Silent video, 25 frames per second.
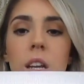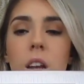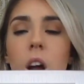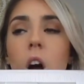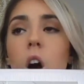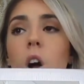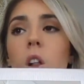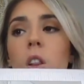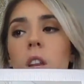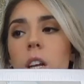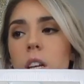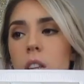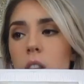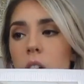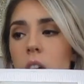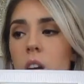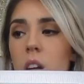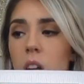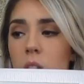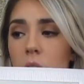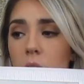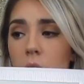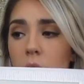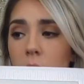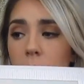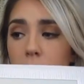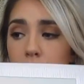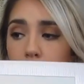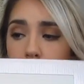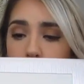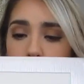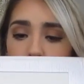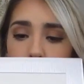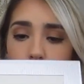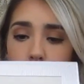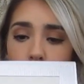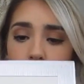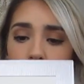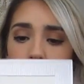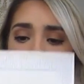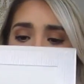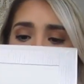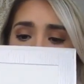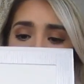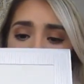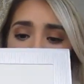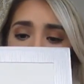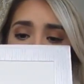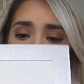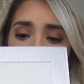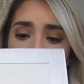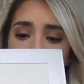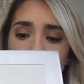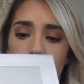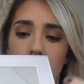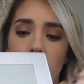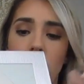I'll link the tutorial below for you